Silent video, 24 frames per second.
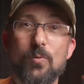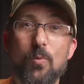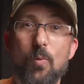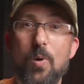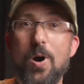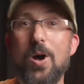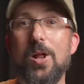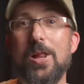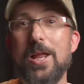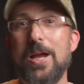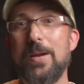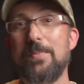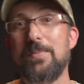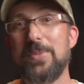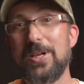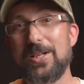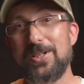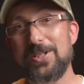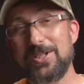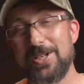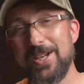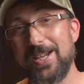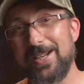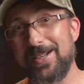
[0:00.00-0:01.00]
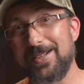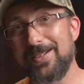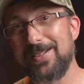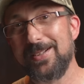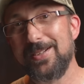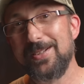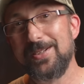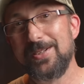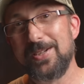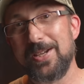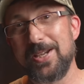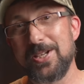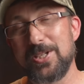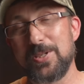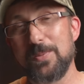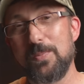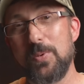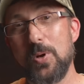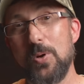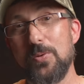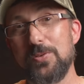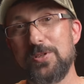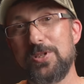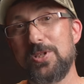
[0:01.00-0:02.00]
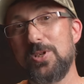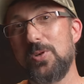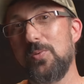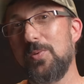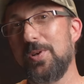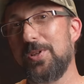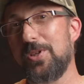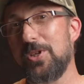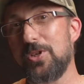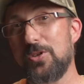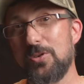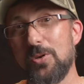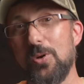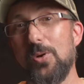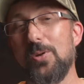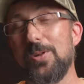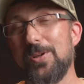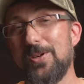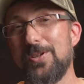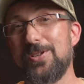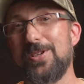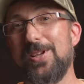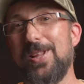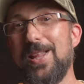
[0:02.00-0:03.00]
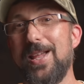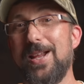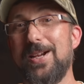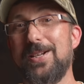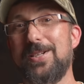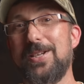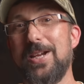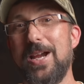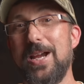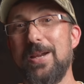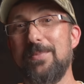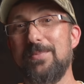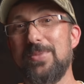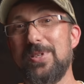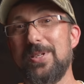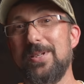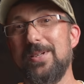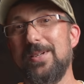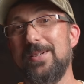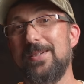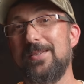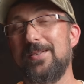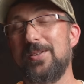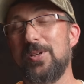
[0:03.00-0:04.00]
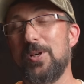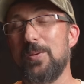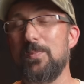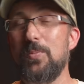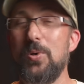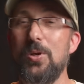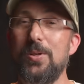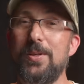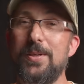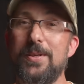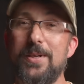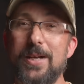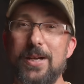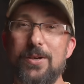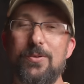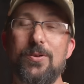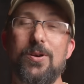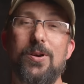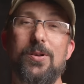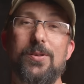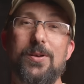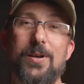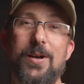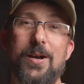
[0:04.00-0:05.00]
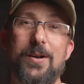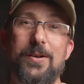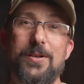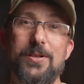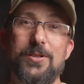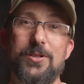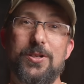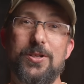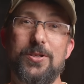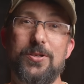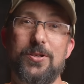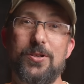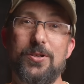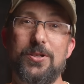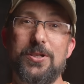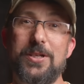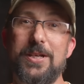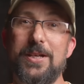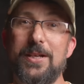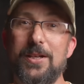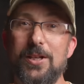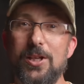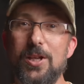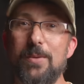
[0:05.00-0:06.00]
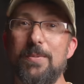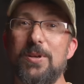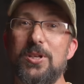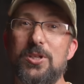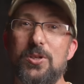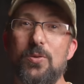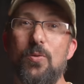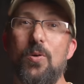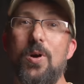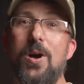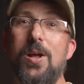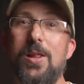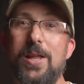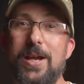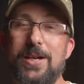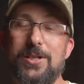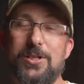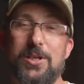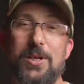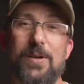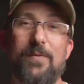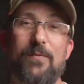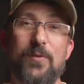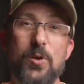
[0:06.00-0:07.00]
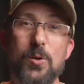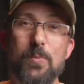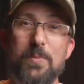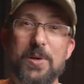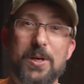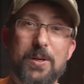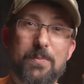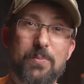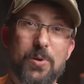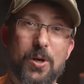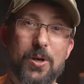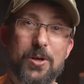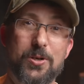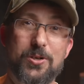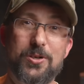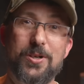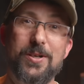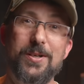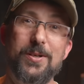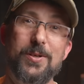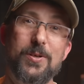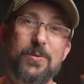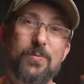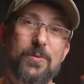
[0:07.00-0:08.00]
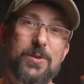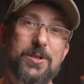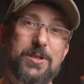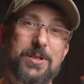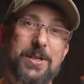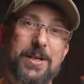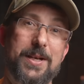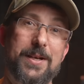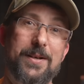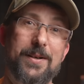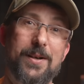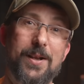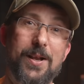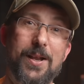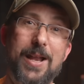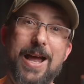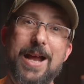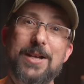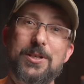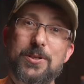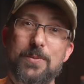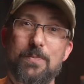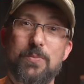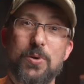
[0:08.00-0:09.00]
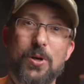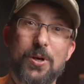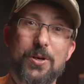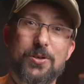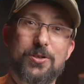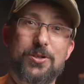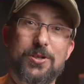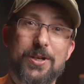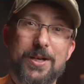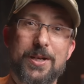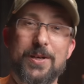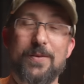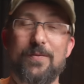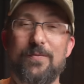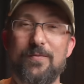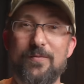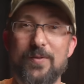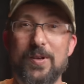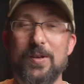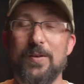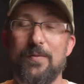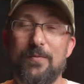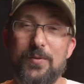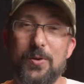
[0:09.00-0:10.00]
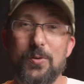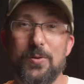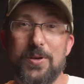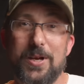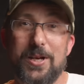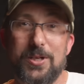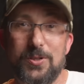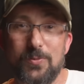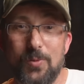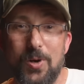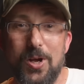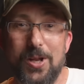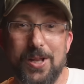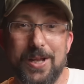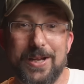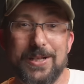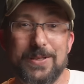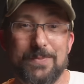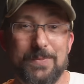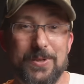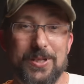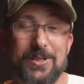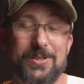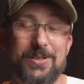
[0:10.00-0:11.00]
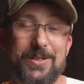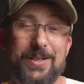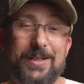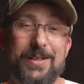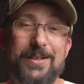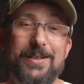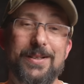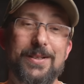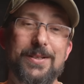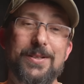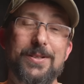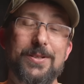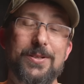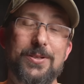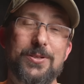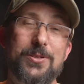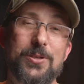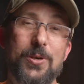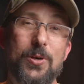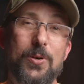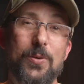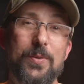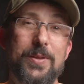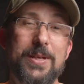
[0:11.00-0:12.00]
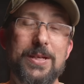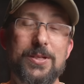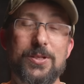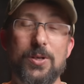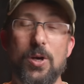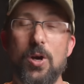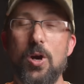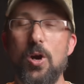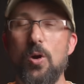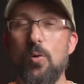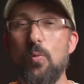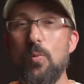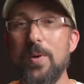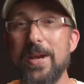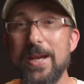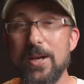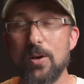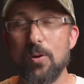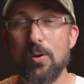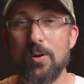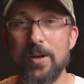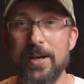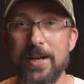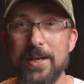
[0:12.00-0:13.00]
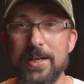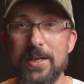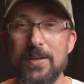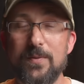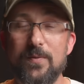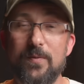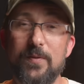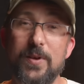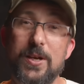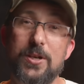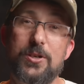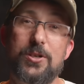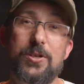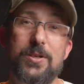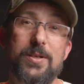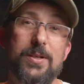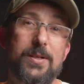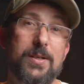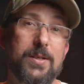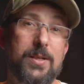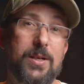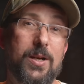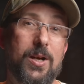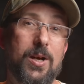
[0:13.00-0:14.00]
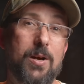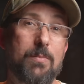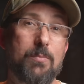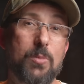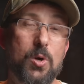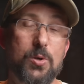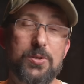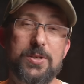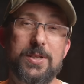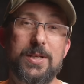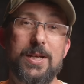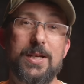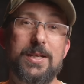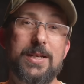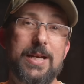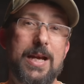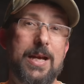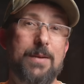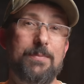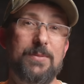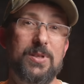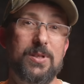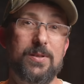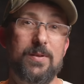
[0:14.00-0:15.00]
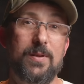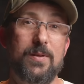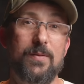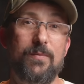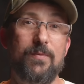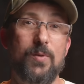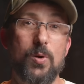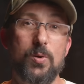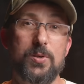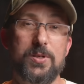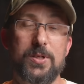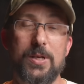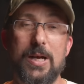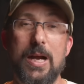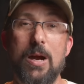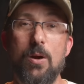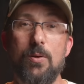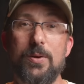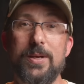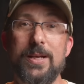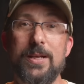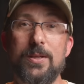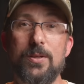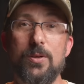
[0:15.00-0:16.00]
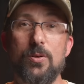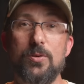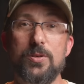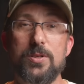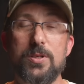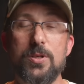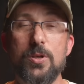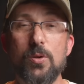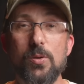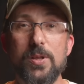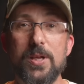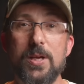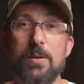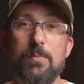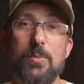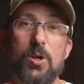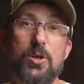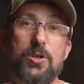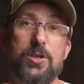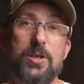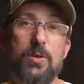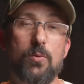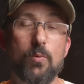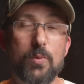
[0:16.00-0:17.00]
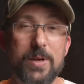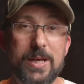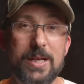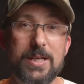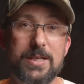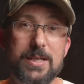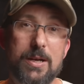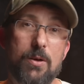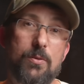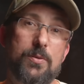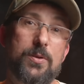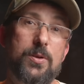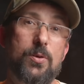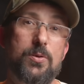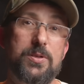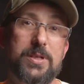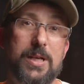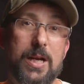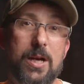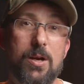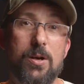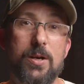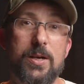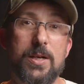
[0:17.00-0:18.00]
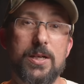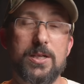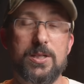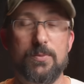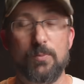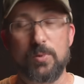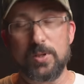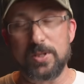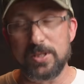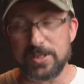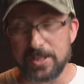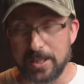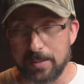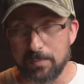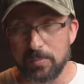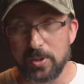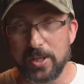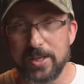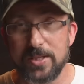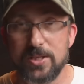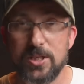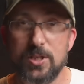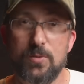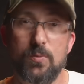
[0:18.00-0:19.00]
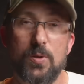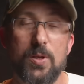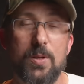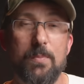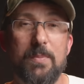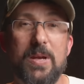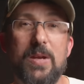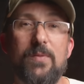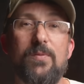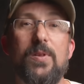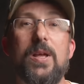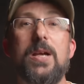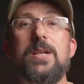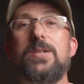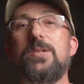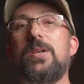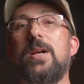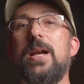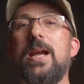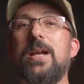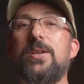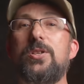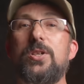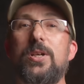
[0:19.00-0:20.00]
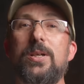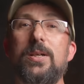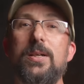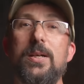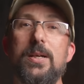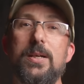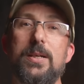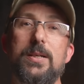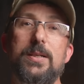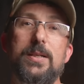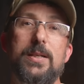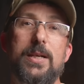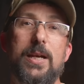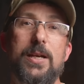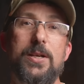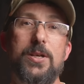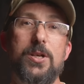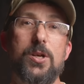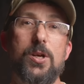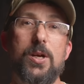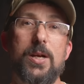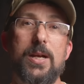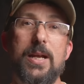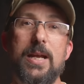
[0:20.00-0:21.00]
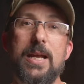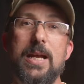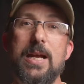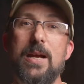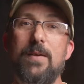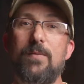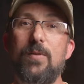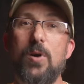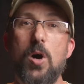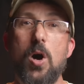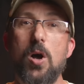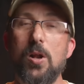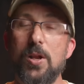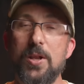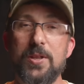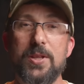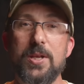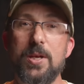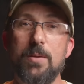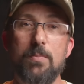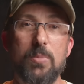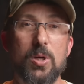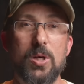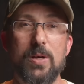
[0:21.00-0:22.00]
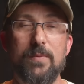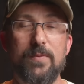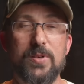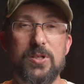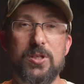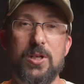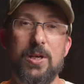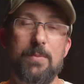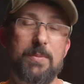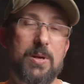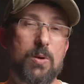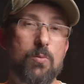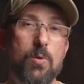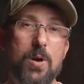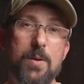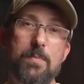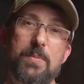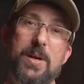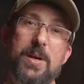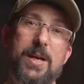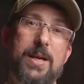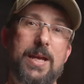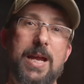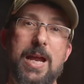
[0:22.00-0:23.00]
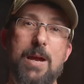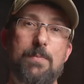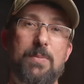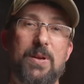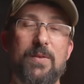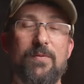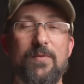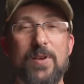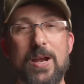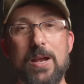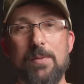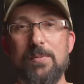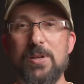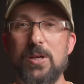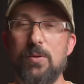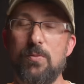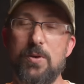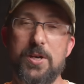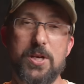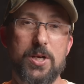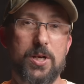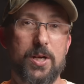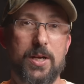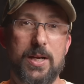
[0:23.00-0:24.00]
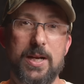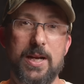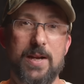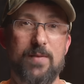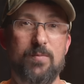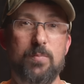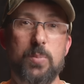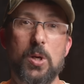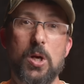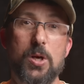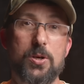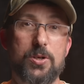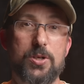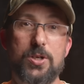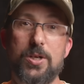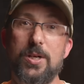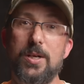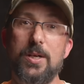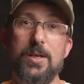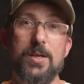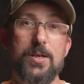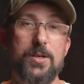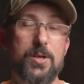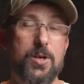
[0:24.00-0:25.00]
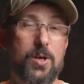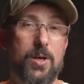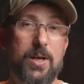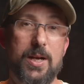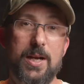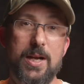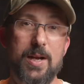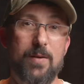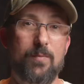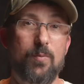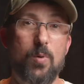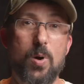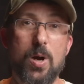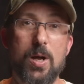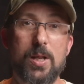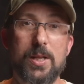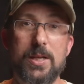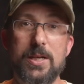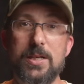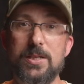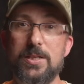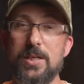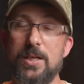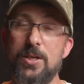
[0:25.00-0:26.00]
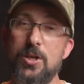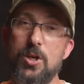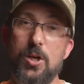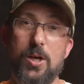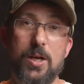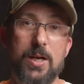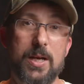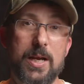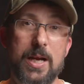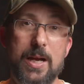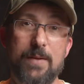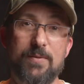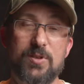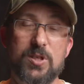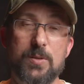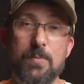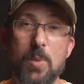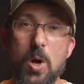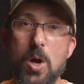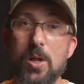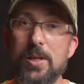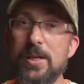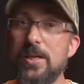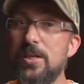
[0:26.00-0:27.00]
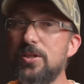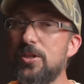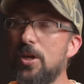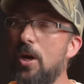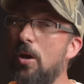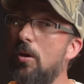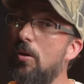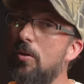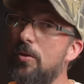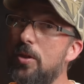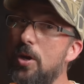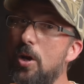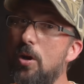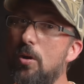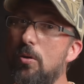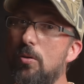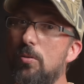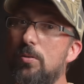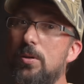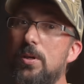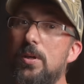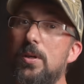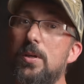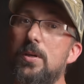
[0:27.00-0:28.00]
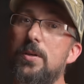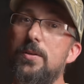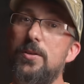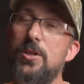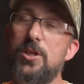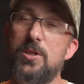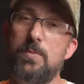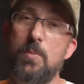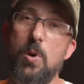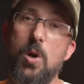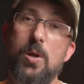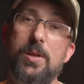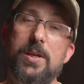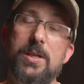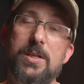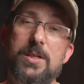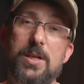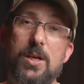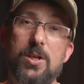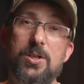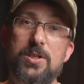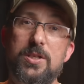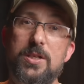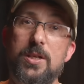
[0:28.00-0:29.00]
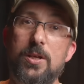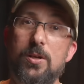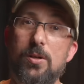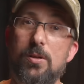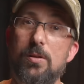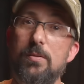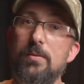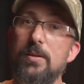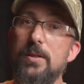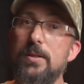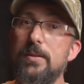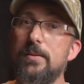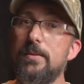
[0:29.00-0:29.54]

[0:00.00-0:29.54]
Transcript: walleye mixed in, as opposed to with the trollers a lot of times that are pulling nightcrawler harnesses, you're seeing limits of walleyes and a few big perch. We're seeing lots of perch and a few nice walleyes mixed in. So these are all weed-oriented fish. Most of the time the folks are out in those newly emergent weeds out in those areas, where the same places where the mayflies are hatching, and you're going to have all of the above. It's going to be one big happy family where you're going to have perch, you're going to have wallies, and you're going to have smallies, although the smallies are still